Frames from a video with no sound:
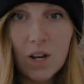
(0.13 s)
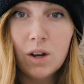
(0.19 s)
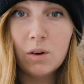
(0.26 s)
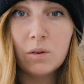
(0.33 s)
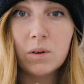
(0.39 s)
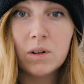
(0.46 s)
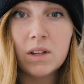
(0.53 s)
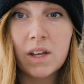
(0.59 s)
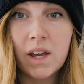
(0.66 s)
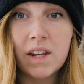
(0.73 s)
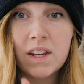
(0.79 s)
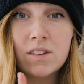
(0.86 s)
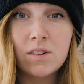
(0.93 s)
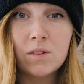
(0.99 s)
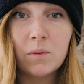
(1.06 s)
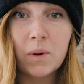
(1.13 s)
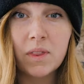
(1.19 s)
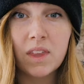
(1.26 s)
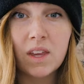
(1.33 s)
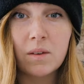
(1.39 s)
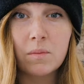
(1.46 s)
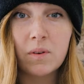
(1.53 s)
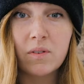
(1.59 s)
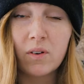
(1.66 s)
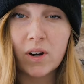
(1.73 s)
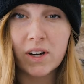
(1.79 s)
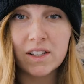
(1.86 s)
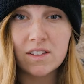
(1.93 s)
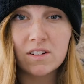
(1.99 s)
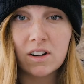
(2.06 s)
Oh, I need to do one thing before
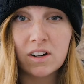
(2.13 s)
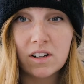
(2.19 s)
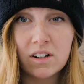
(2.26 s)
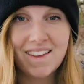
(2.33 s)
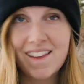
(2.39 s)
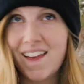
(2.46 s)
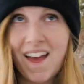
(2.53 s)
I get started.